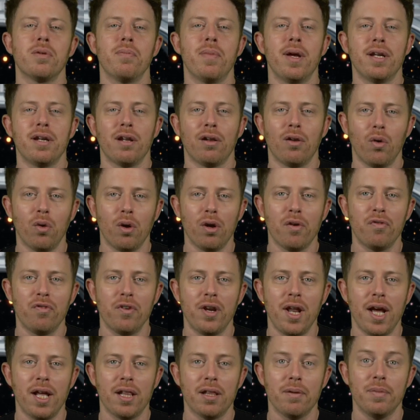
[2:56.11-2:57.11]
the Mandalorian
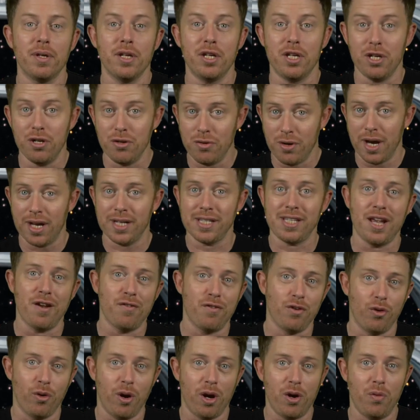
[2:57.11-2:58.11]
finale, but you guys
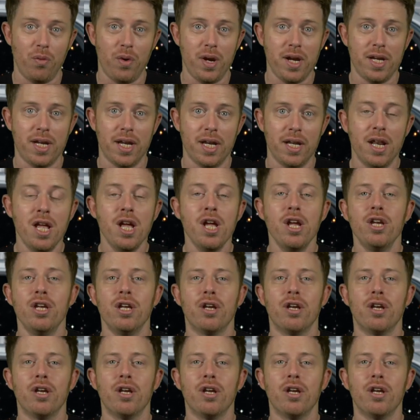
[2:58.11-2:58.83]
have a great weekend.